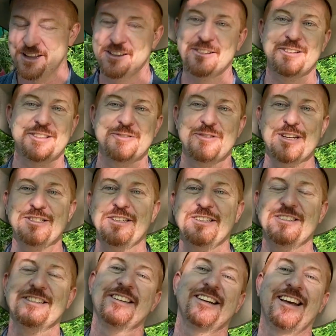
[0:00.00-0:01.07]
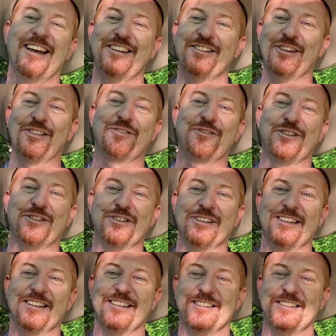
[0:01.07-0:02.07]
You got the veggies and you got the fish.